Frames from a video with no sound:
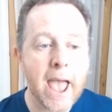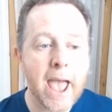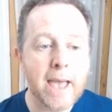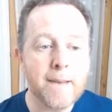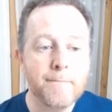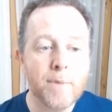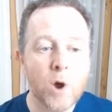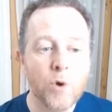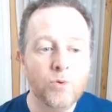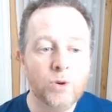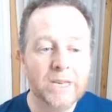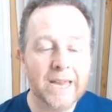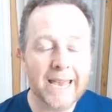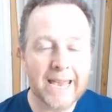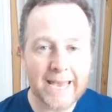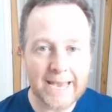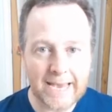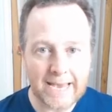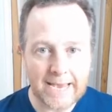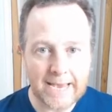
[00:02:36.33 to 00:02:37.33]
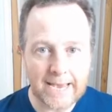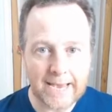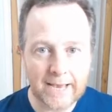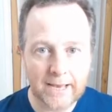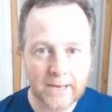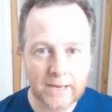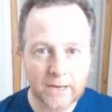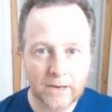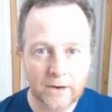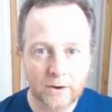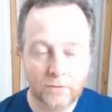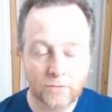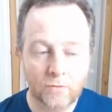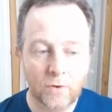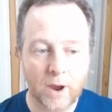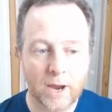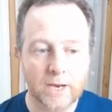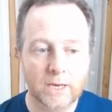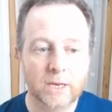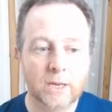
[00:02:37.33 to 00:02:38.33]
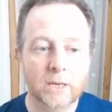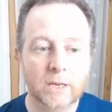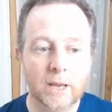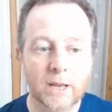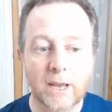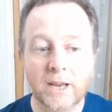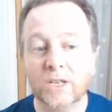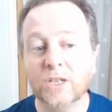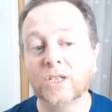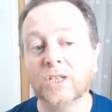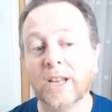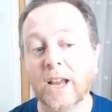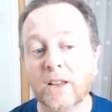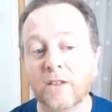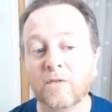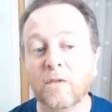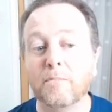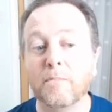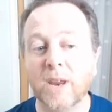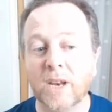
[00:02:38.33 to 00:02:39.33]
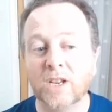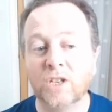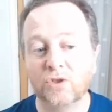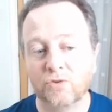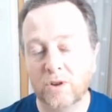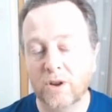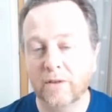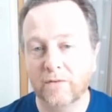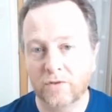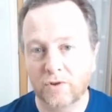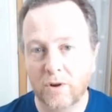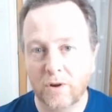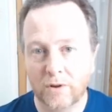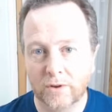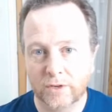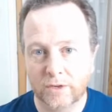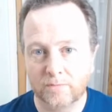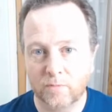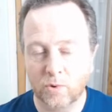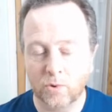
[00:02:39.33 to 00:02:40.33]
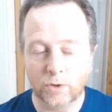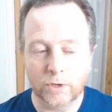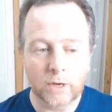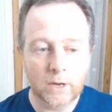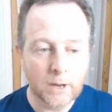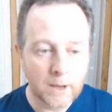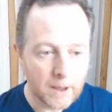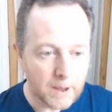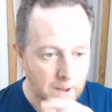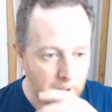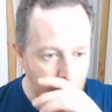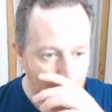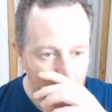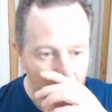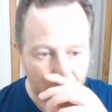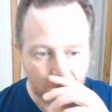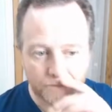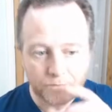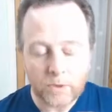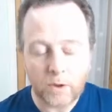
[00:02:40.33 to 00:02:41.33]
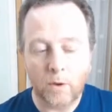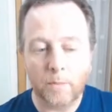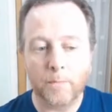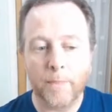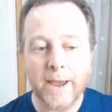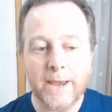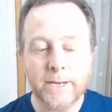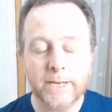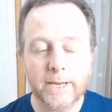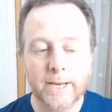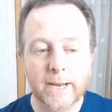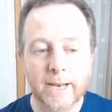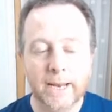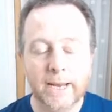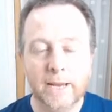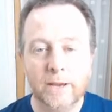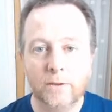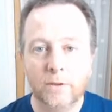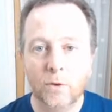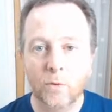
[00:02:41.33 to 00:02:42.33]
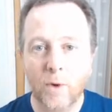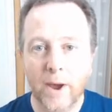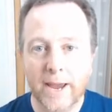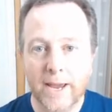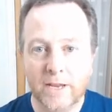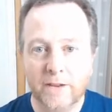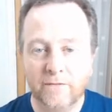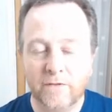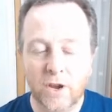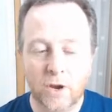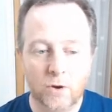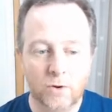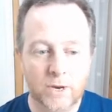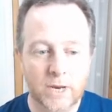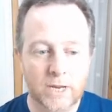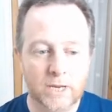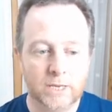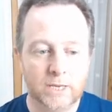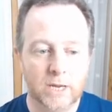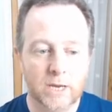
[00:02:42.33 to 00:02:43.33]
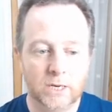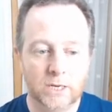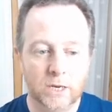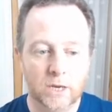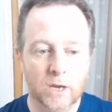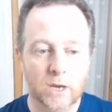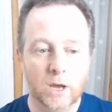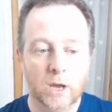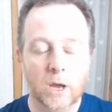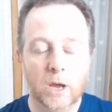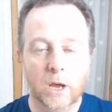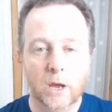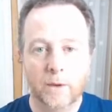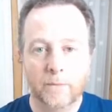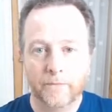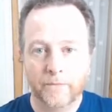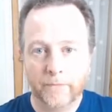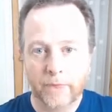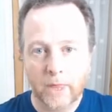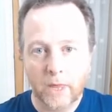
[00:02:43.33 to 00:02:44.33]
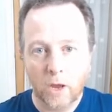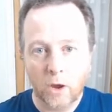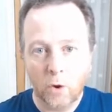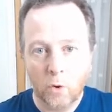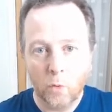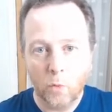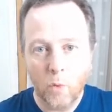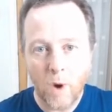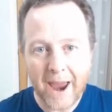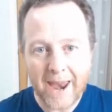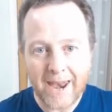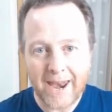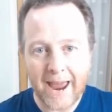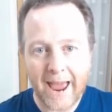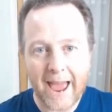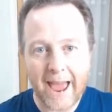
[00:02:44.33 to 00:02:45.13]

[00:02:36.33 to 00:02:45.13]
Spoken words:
MOT. Right, now that just stands for Ministry of Transport, but basically the way it's viewed is that when